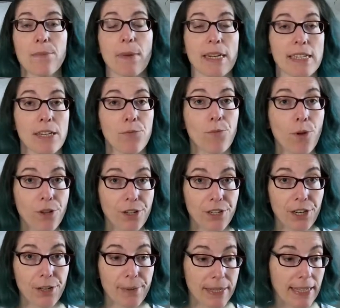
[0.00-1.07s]
might see roller
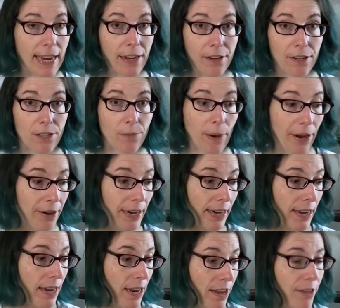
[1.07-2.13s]
derby skaters wearing,
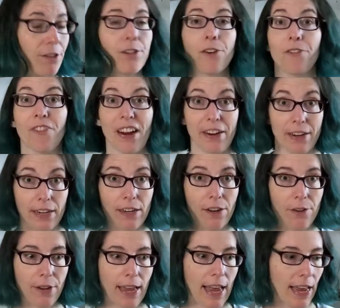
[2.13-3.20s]
and those are very
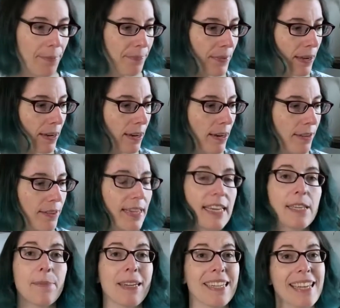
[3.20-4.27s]
low cut. The
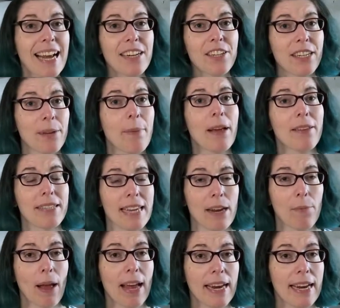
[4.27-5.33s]
Kismet is actually about the
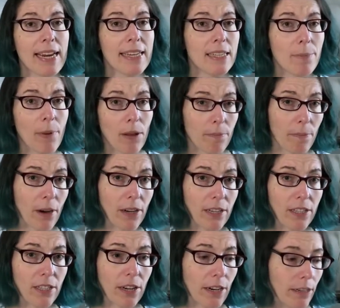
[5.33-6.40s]
same height as the Bond Park
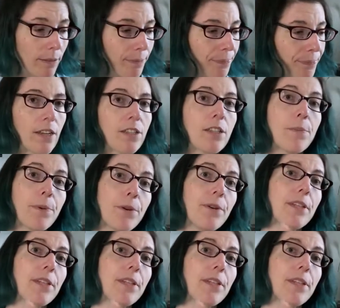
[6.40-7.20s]
Star. So the boot